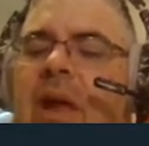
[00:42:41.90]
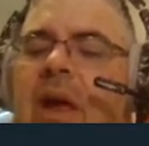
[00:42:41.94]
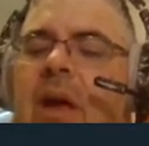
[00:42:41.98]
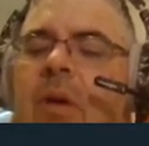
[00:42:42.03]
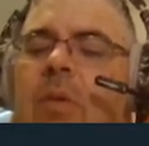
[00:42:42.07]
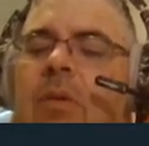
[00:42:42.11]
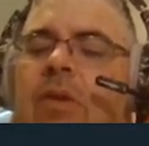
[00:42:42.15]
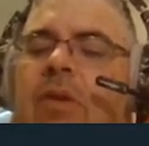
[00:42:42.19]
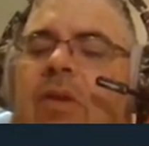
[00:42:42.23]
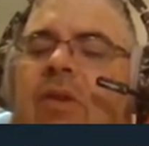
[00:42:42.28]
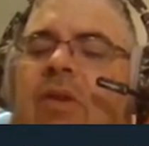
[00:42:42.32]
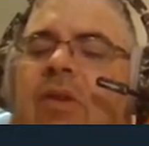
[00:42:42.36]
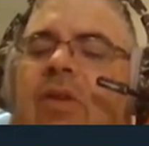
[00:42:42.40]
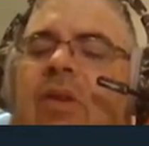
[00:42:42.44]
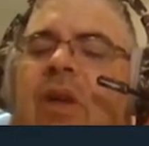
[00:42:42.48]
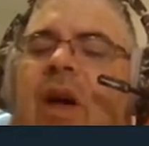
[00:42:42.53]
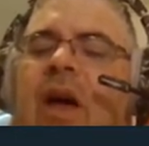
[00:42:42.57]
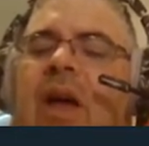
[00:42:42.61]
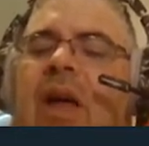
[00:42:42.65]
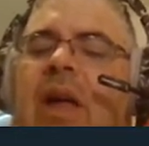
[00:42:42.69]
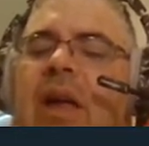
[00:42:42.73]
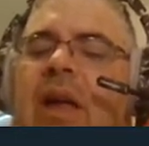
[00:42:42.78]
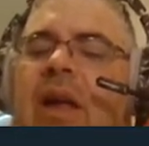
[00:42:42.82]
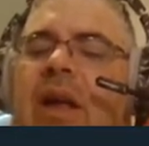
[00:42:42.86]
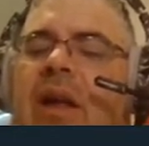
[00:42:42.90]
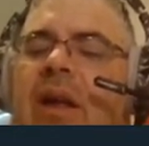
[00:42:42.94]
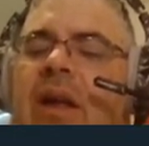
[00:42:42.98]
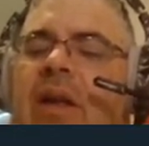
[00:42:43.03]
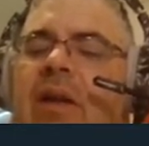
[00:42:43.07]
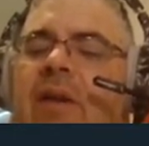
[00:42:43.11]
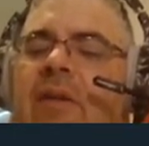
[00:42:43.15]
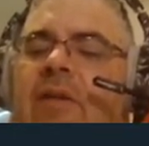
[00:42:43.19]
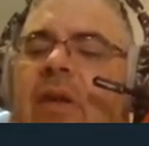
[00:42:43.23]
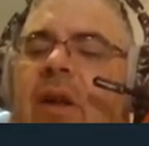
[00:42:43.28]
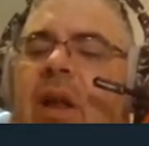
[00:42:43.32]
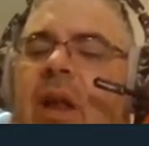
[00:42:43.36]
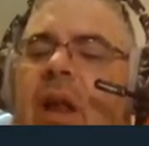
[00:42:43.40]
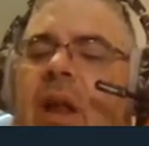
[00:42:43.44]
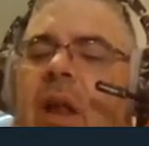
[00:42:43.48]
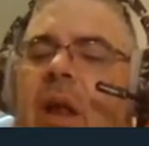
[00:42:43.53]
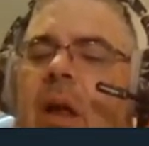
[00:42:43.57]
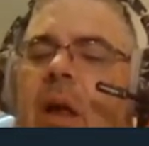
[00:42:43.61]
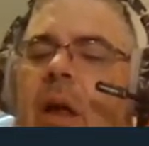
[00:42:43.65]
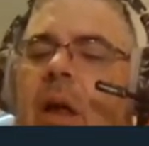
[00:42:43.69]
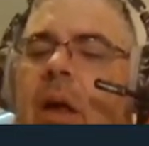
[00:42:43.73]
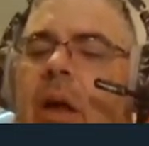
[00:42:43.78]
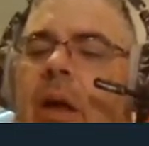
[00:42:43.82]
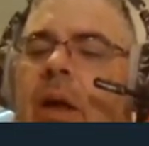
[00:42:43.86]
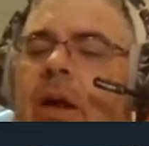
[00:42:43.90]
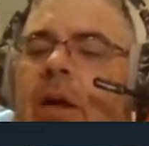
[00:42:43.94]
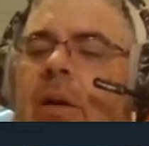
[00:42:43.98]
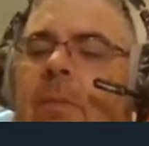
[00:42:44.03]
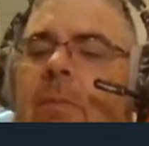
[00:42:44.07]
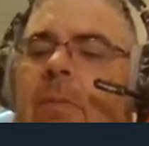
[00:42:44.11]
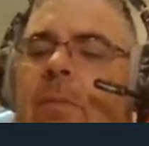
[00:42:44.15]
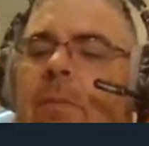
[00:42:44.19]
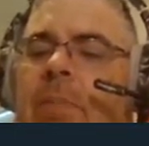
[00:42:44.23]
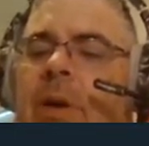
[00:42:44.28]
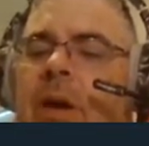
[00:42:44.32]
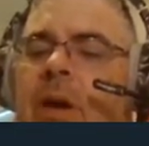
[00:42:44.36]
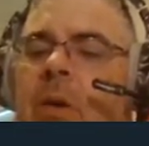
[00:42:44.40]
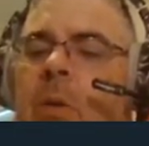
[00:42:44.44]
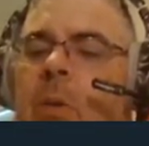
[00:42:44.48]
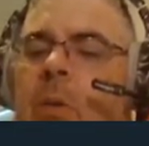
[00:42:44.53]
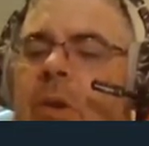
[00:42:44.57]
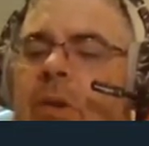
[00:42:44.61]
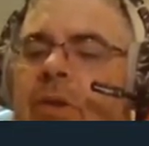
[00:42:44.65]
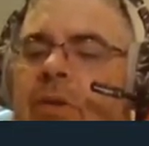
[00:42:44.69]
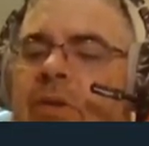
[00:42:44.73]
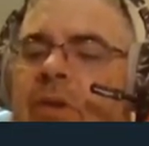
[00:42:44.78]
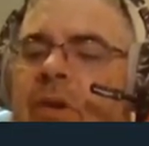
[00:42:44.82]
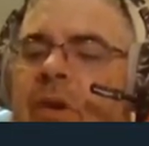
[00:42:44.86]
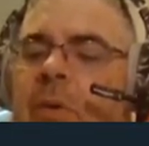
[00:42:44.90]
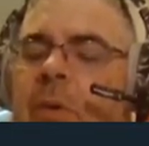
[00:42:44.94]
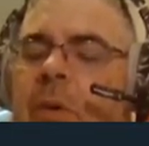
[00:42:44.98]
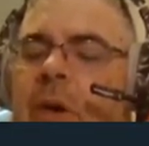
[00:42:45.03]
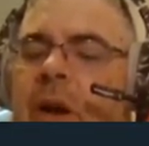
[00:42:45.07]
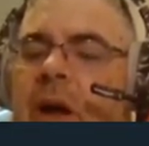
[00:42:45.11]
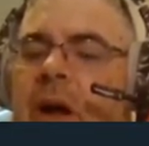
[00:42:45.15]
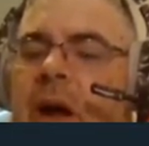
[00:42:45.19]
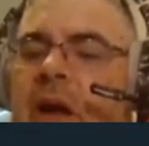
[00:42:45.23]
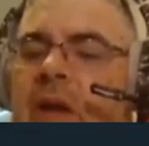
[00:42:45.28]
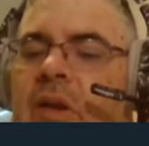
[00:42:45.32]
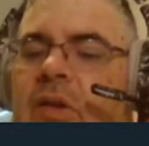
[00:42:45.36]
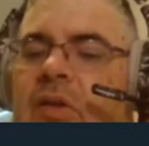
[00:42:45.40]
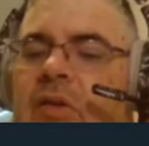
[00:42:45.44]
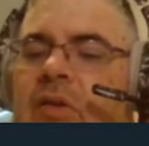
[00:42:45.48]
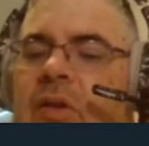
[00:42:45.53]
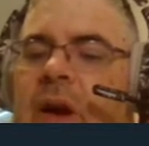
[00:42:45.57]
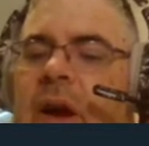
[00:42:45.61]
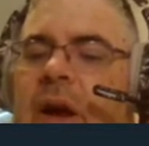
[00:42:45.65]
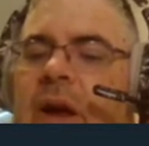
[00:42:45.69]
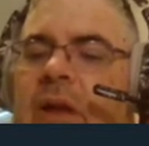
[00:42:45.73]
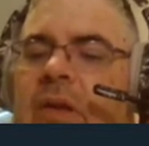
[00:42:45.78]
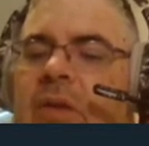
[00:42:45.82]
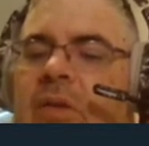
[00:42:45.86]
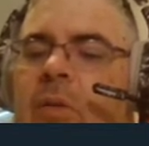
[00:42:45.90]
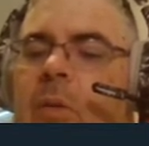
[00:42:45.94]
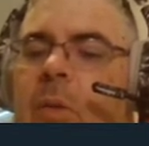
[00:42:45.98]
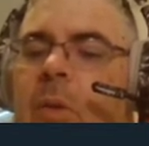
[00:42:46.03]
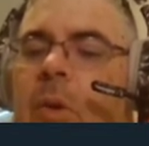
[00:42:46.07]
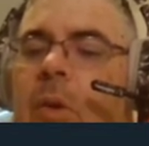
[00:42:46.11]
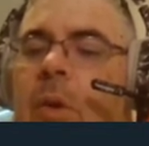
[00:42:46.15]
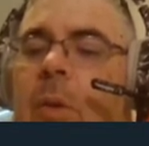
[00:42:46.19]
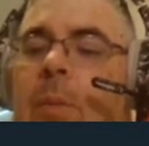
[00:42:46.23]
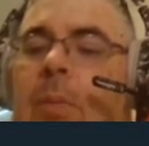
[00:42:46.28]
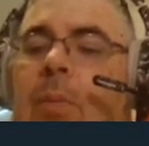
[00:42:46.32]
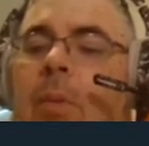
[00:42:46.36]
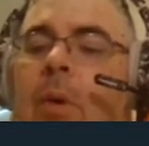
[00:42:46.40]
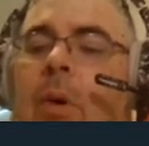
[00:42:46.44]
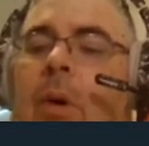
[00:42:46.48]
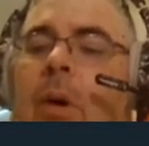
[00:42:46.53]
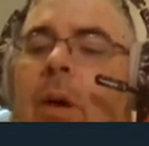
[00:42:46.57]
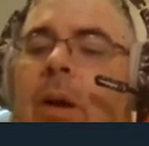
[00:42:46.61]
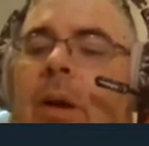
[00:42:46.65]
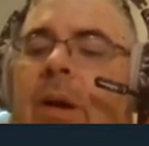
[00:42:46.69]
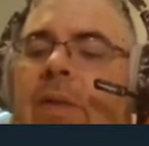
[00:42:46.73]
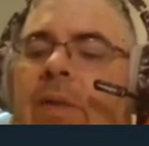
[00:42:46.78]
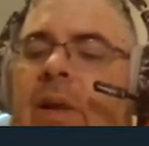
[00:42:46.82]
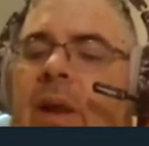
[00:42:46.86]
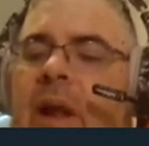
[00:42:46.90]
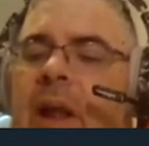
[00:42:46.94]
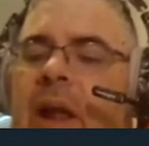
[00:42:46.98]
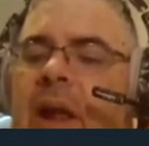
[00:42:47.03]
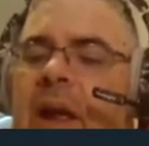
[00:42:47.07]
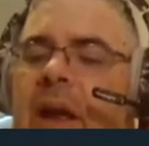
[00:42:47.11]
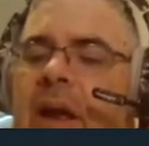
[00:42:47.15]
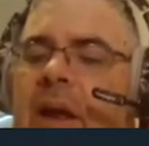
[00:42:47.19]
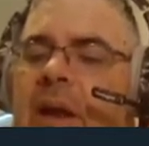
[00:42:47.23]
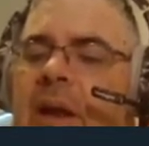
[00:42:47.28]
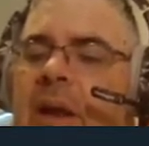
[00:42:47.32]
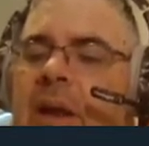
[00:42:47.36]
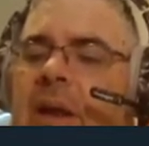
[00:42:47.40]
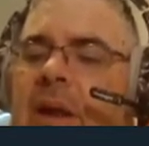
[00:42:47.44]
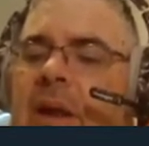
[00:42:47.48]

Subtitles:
It was a sign of a long and bitter winter when ice dragons were abroad in the land.